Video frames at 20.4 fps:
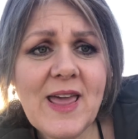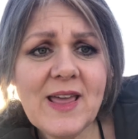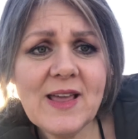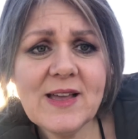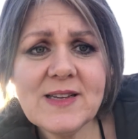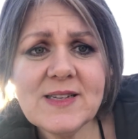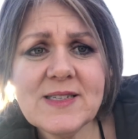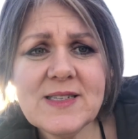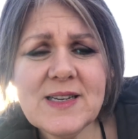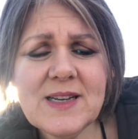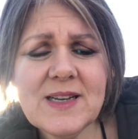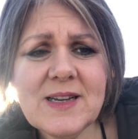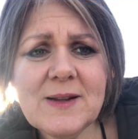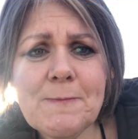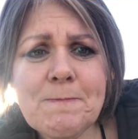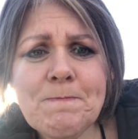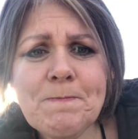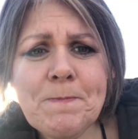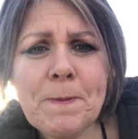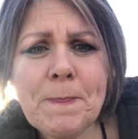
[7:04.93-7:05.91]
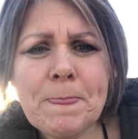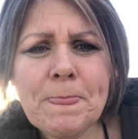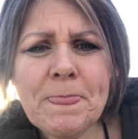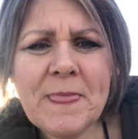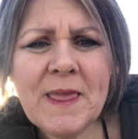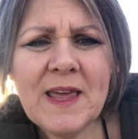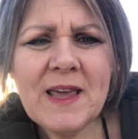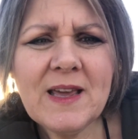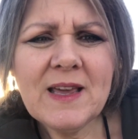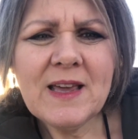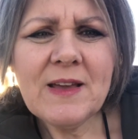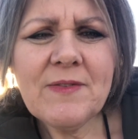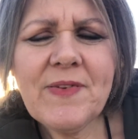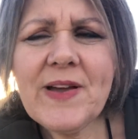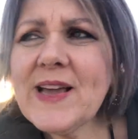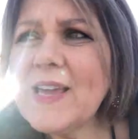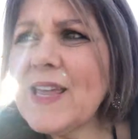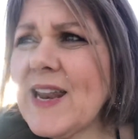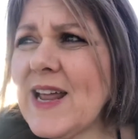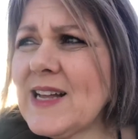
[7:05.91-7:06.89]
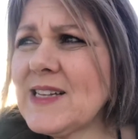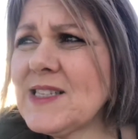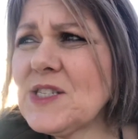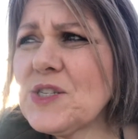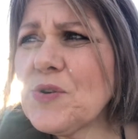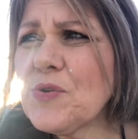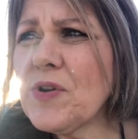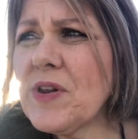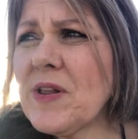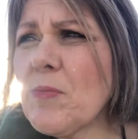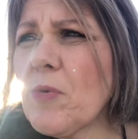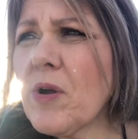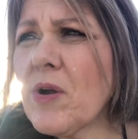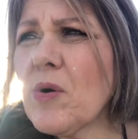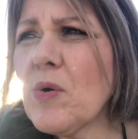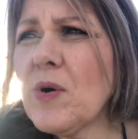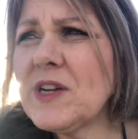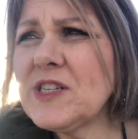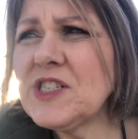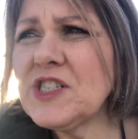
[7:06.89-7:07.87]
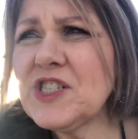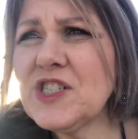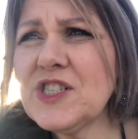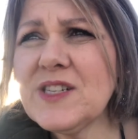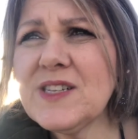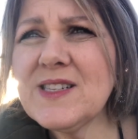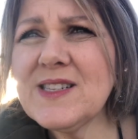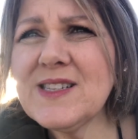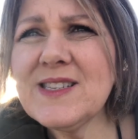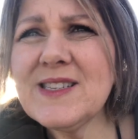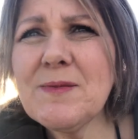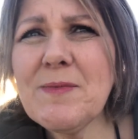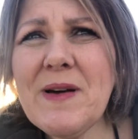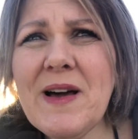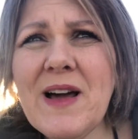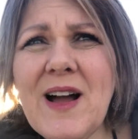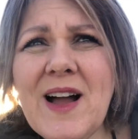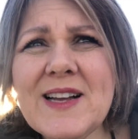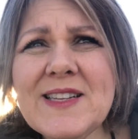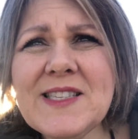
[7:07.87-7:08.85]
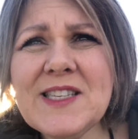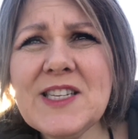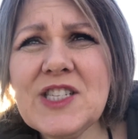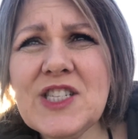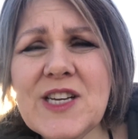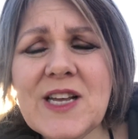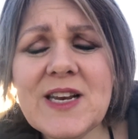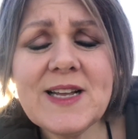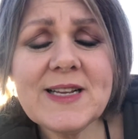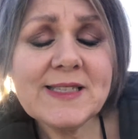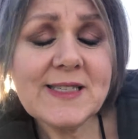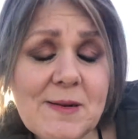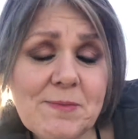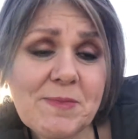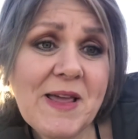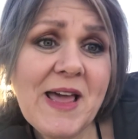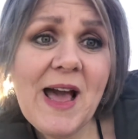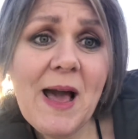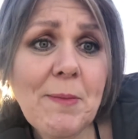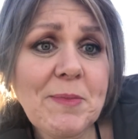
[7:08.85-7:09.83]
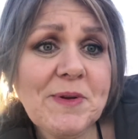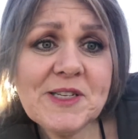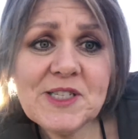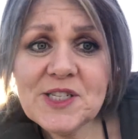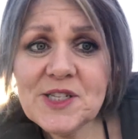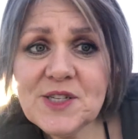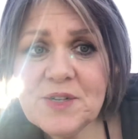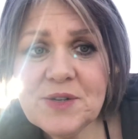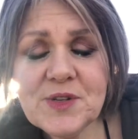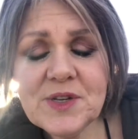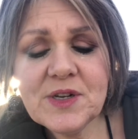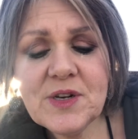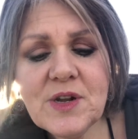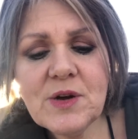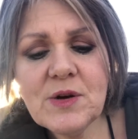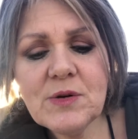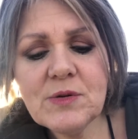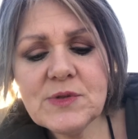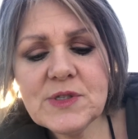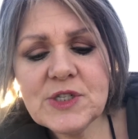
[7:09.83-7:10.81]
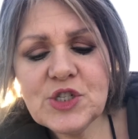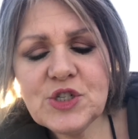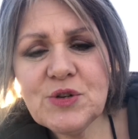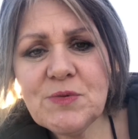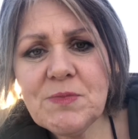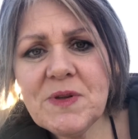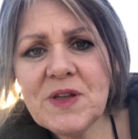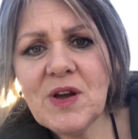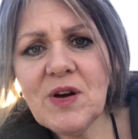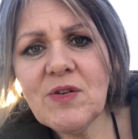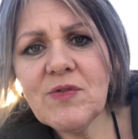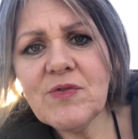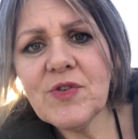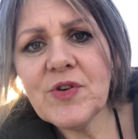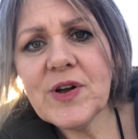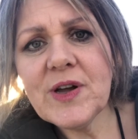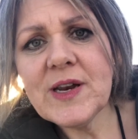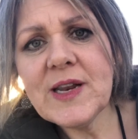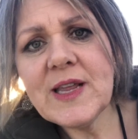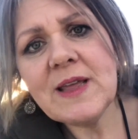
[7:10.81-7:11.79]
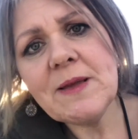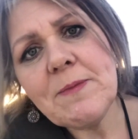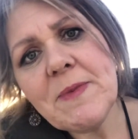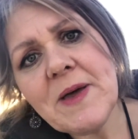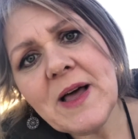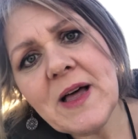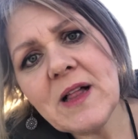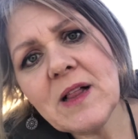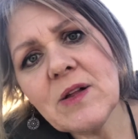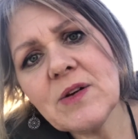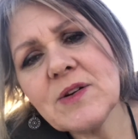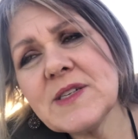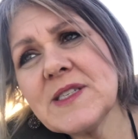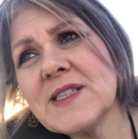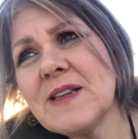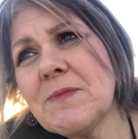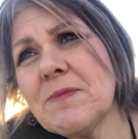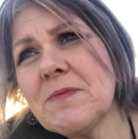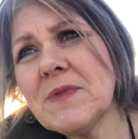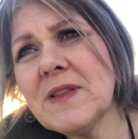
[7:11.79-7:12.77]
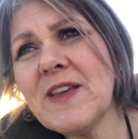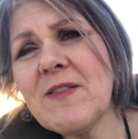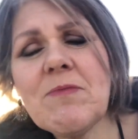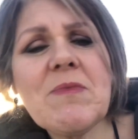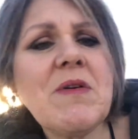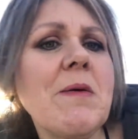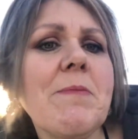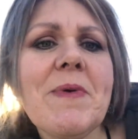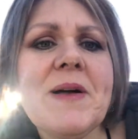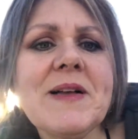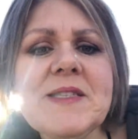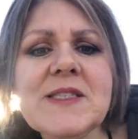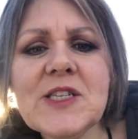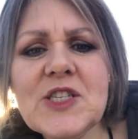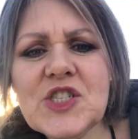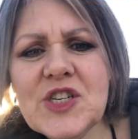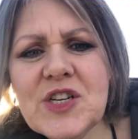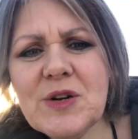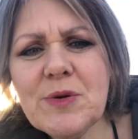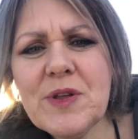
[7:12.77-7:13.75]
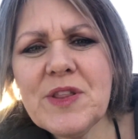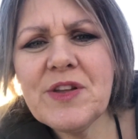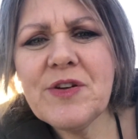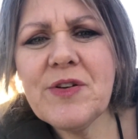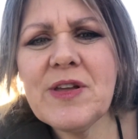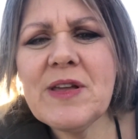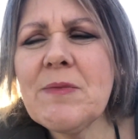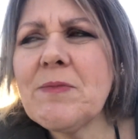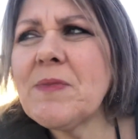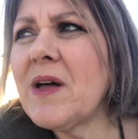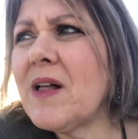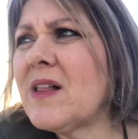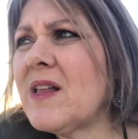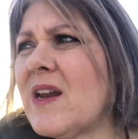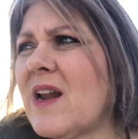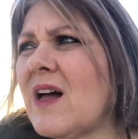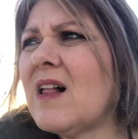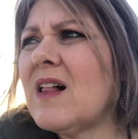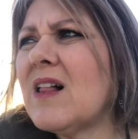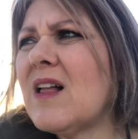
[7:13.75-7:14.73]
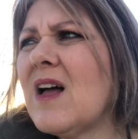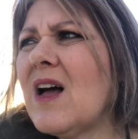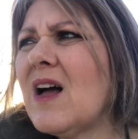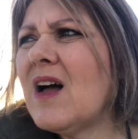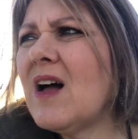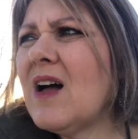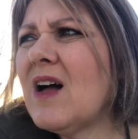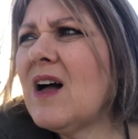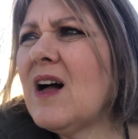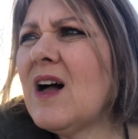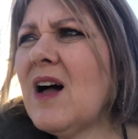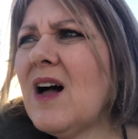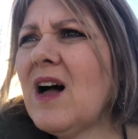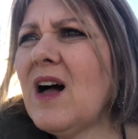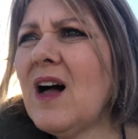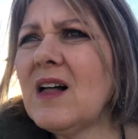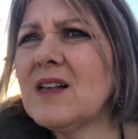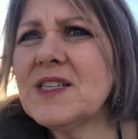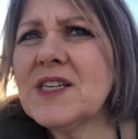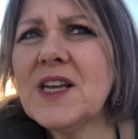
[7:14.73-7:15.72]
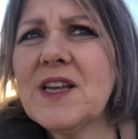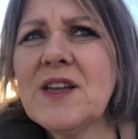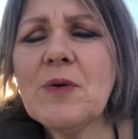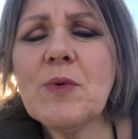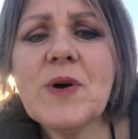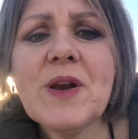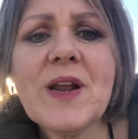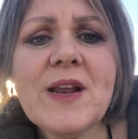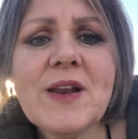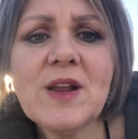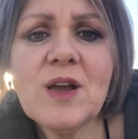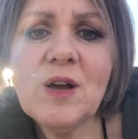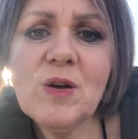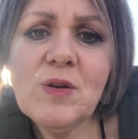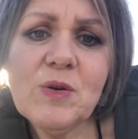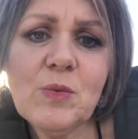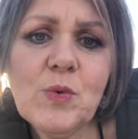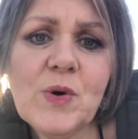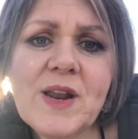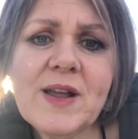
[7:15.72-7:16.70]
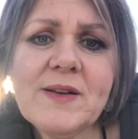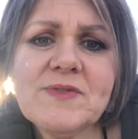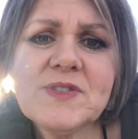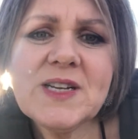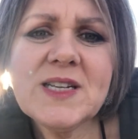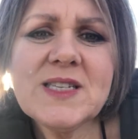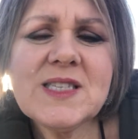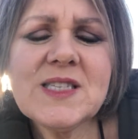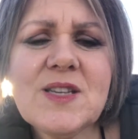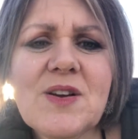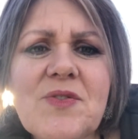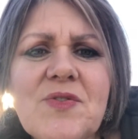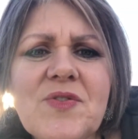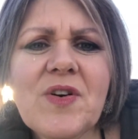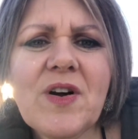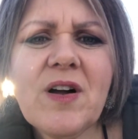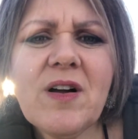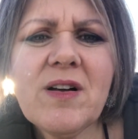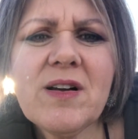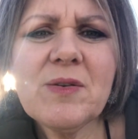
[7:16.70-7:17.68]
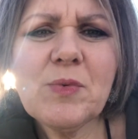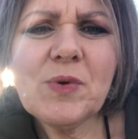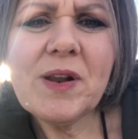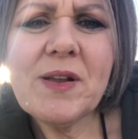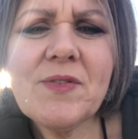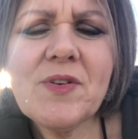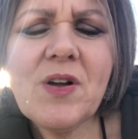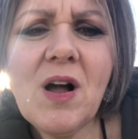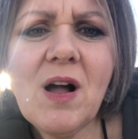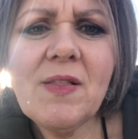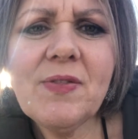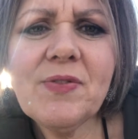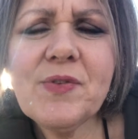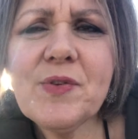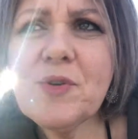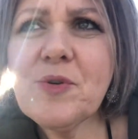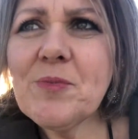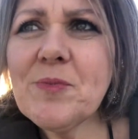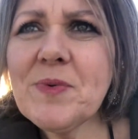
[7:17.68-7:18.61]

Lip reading: And if I can answer any more questions about Isagenix, I'd be happy to. You know, shoot me over an email or leave me a message here with your email, and I'll tell you what I know and what I've done so far and what I've gone through.